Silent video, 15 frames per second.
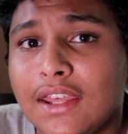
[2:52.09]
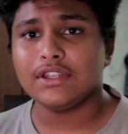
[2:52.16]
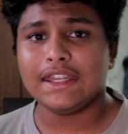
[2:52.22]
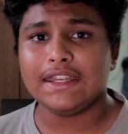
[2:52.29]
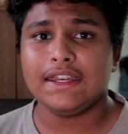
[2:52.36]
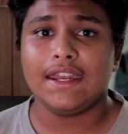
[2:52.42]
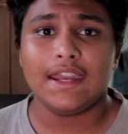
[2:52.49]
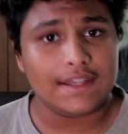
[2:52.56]
You
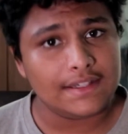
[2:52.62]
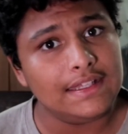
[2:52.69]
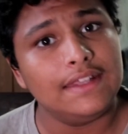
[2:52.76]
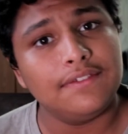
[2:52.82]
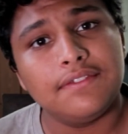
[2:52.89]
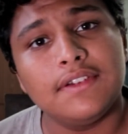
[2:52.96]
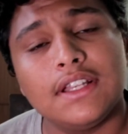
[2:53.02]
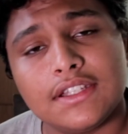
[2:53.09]
need an
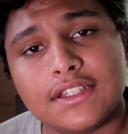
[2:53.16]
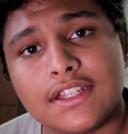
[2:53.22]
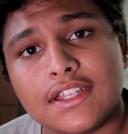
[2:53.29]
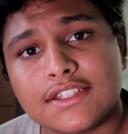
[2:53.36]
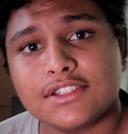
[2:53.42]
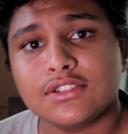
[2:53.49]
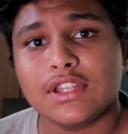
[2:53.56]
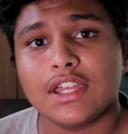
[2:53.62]
ND
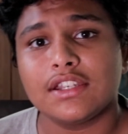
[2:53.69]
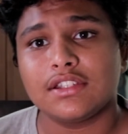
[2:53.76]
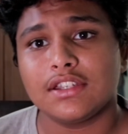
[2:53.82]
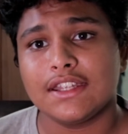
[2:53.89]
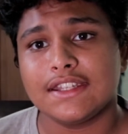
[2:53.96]
filter so that